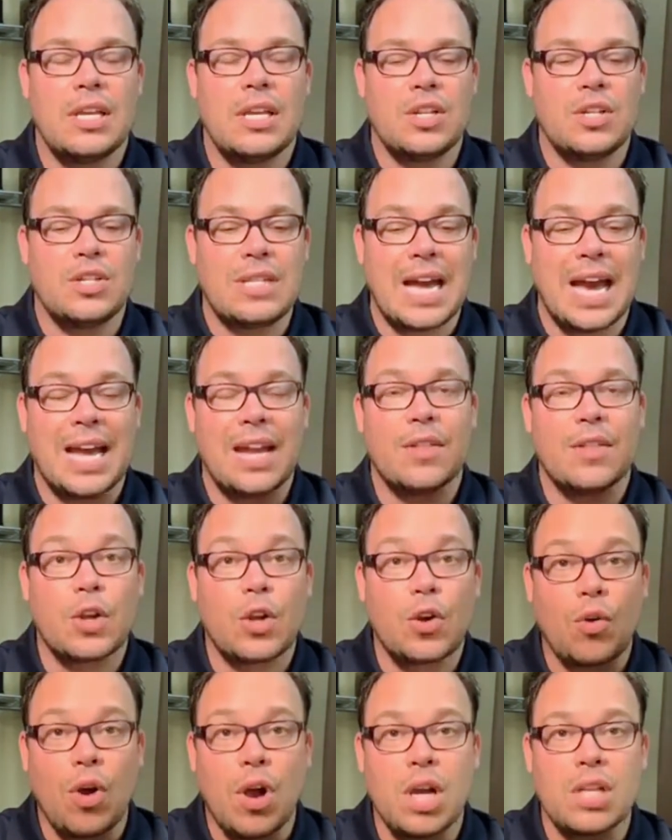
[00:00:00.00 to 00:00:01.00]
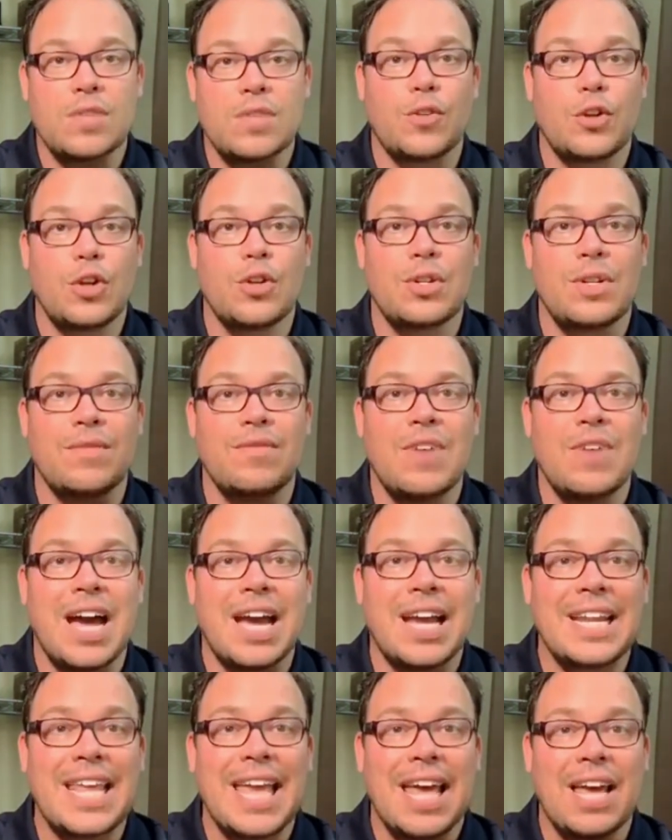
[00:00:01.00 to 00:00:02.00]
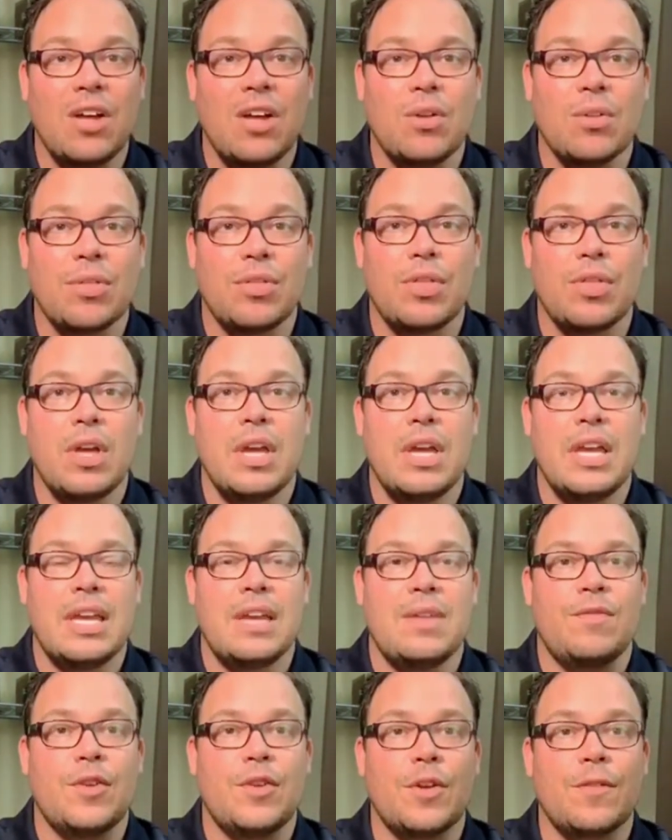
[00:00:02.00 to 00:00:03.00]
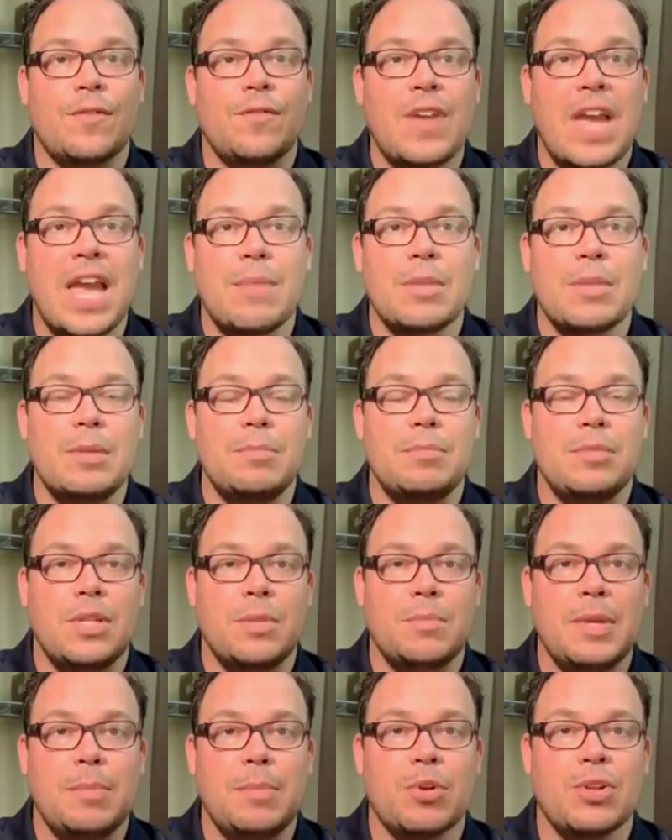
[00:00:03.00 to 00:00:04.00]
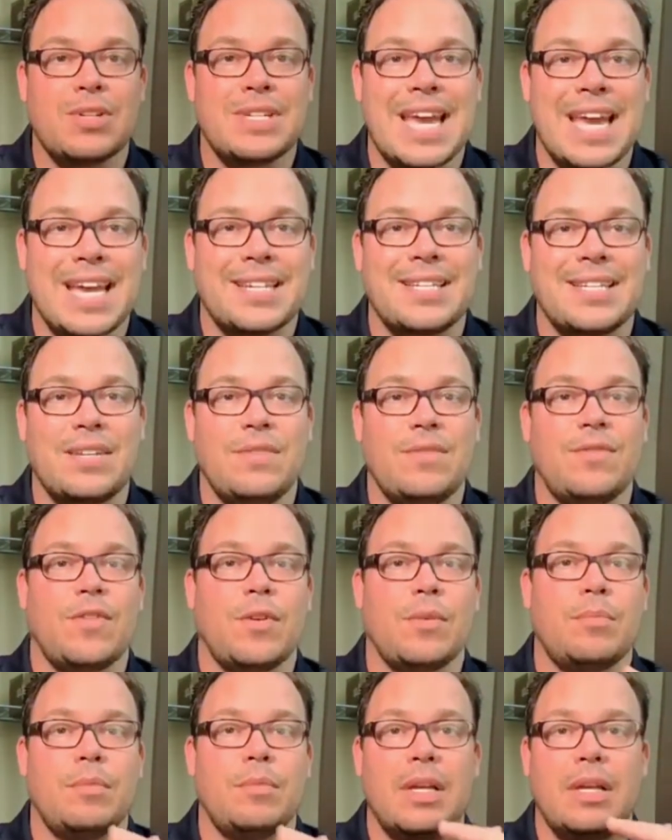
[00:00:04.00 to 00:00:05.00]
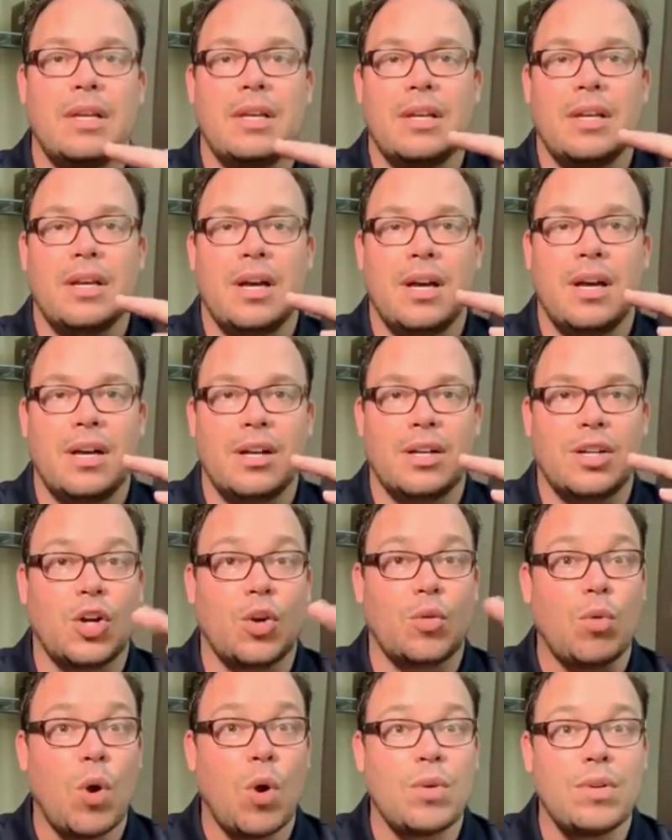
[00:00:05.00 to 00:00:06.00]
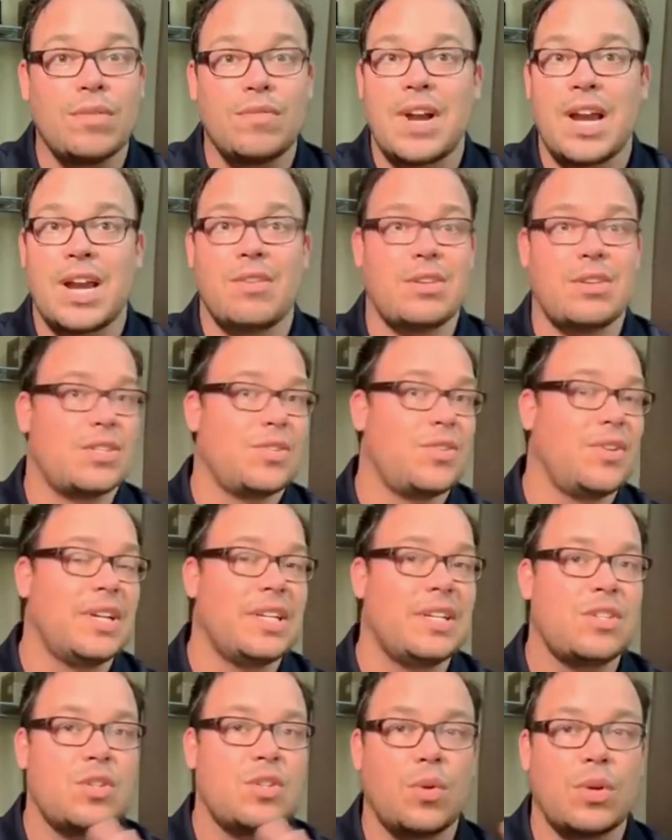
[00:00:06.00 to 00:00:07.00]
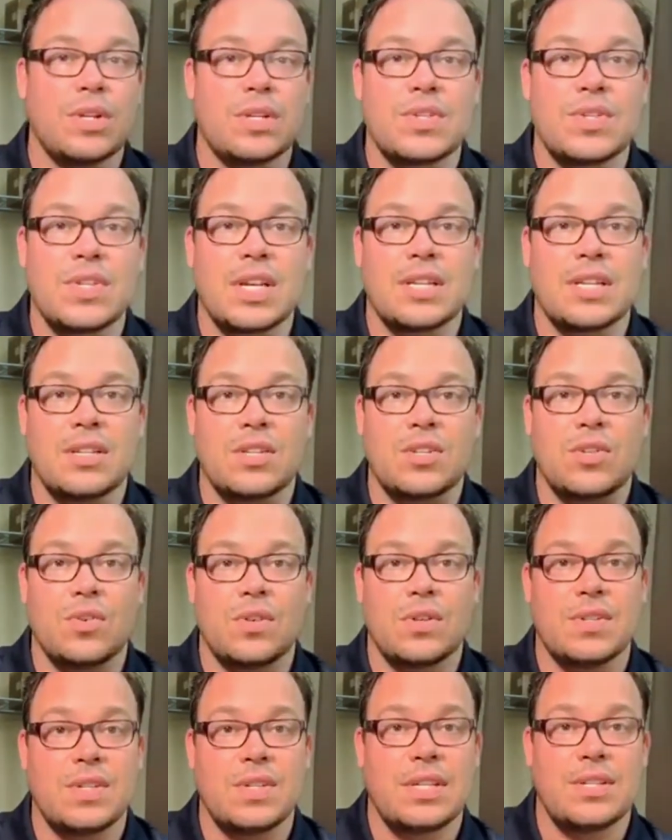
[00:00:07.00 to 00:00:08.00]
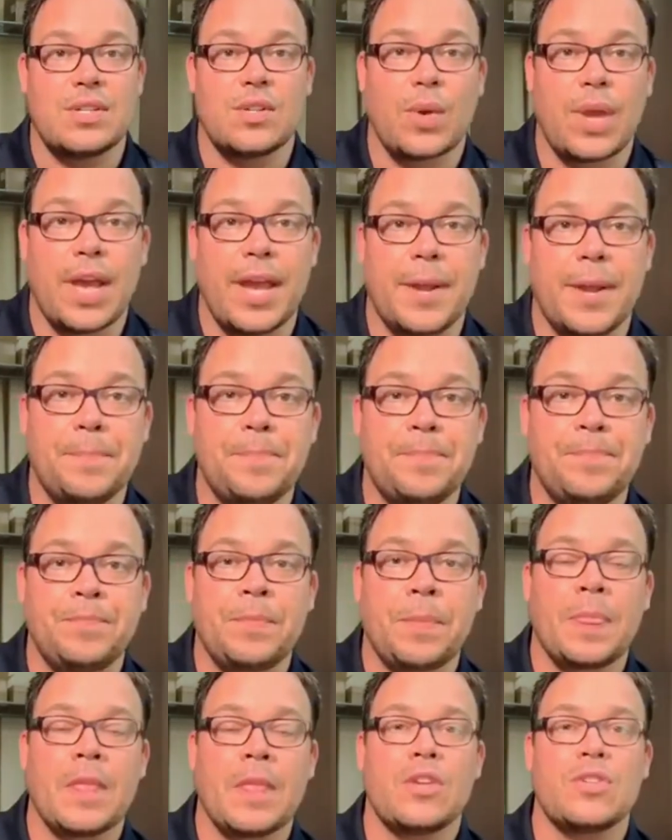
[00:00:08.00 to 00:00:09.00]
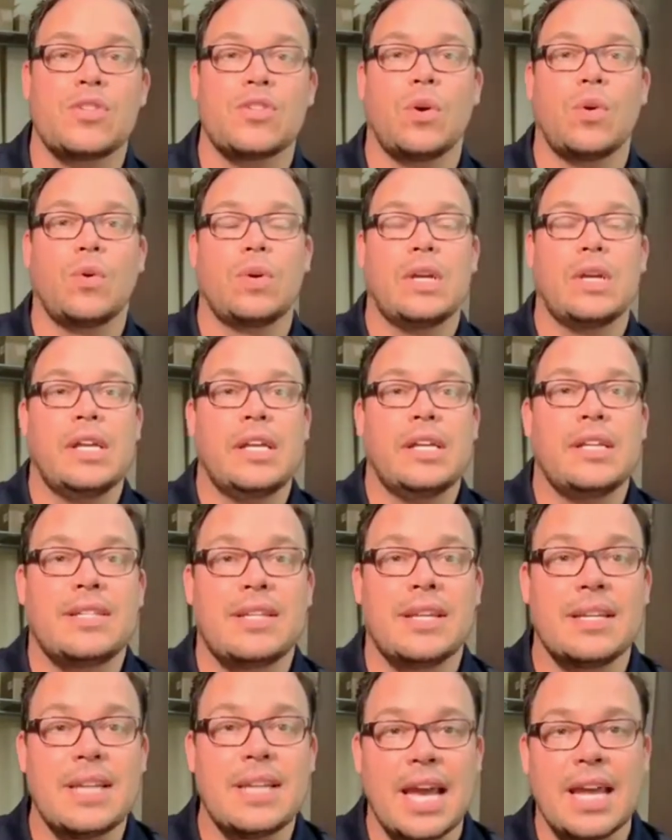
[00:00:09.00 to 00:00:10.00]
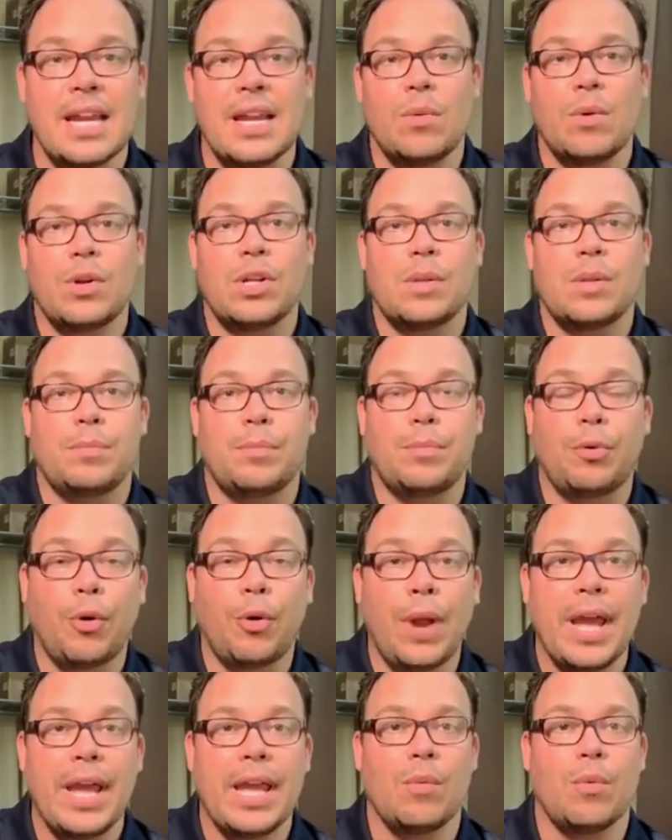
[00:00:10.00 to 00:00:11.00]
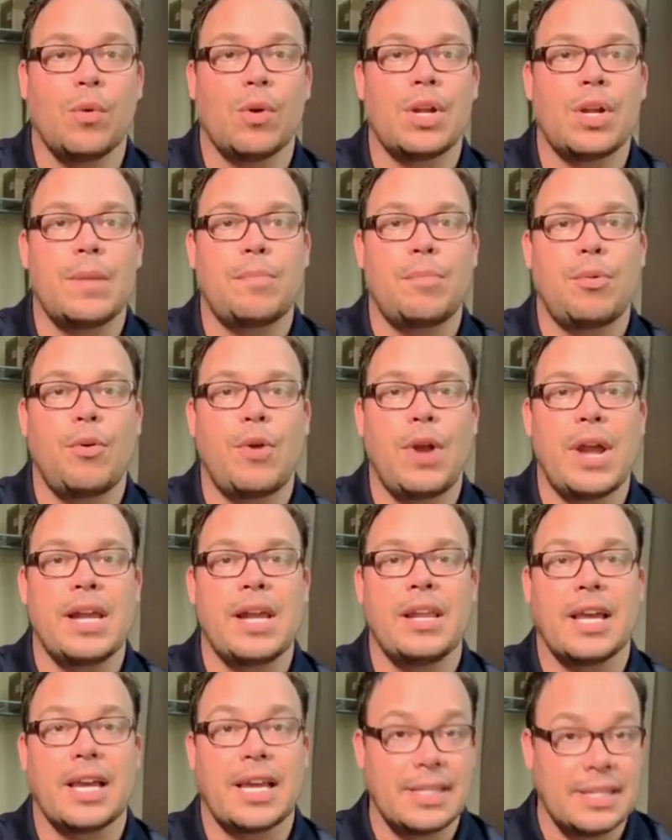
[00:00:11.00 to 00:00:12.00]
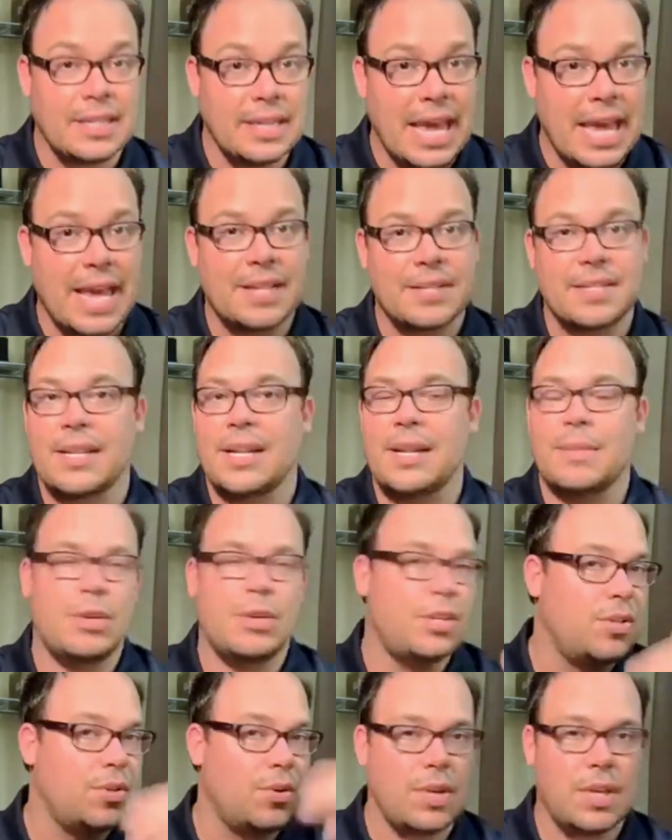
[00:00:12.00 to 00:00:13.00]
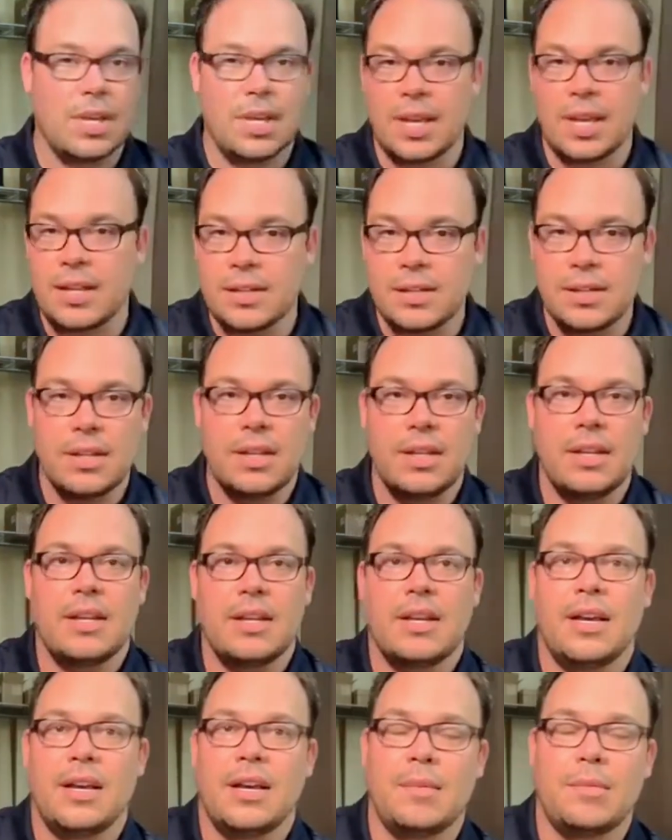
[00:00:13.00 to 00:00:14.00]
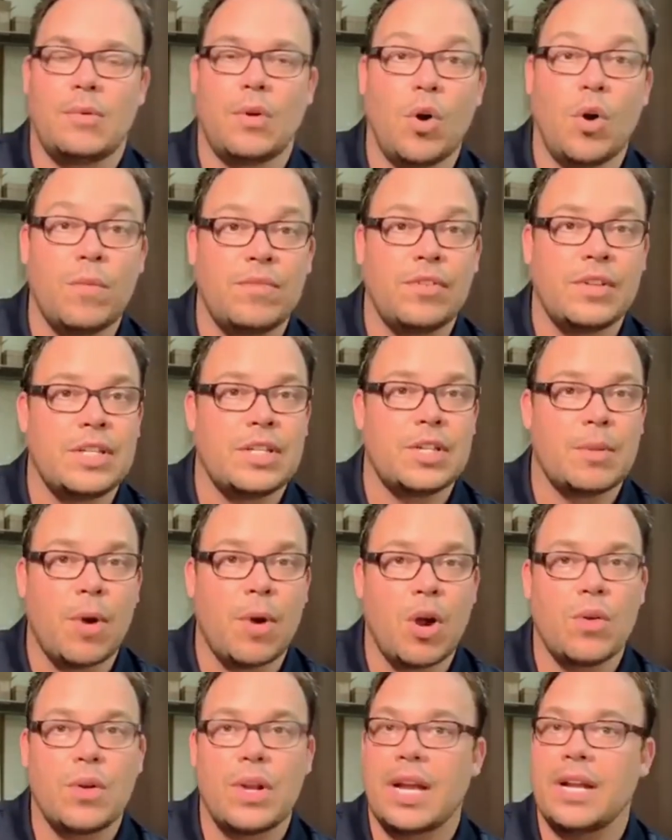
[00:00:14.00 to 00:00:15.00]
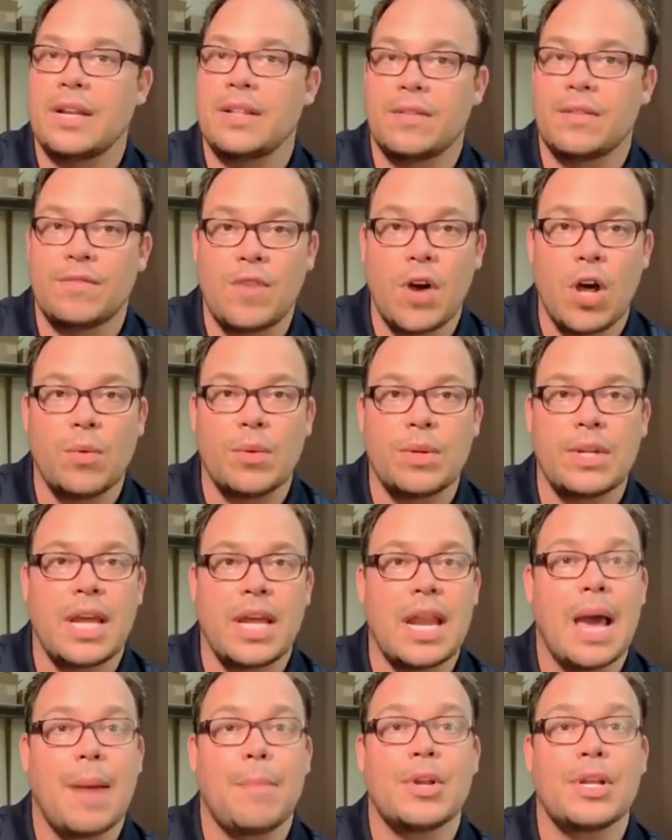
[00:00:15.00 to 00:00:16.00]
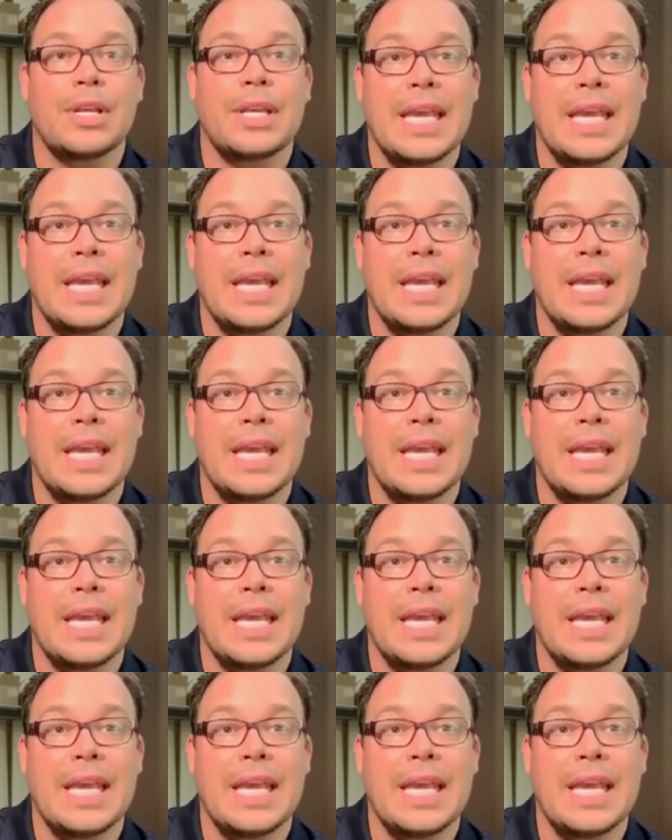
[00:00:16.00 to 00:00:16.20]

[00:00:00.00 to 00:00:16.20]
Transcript: died on the cross for your divine health and for your family to be protected from uh, coronavirus or any sort of sickness or disease, okay? So tonight I want to pray. We're going to pray like I did last night. I'm going to do it again. Uh, hopefully tomorrow night and the following night i'm going to